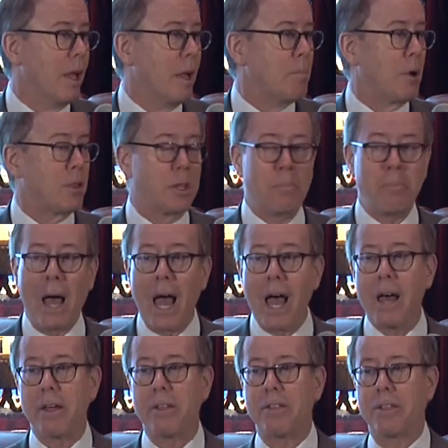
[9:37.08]
But the
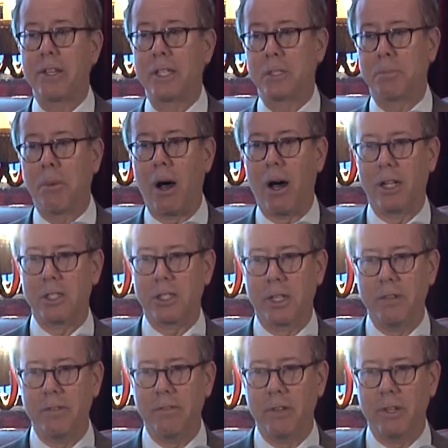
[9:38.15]
path is
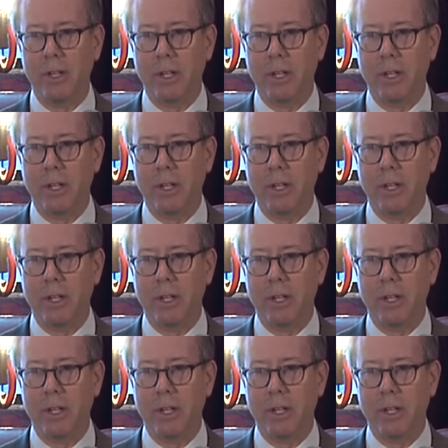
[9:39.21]
positive,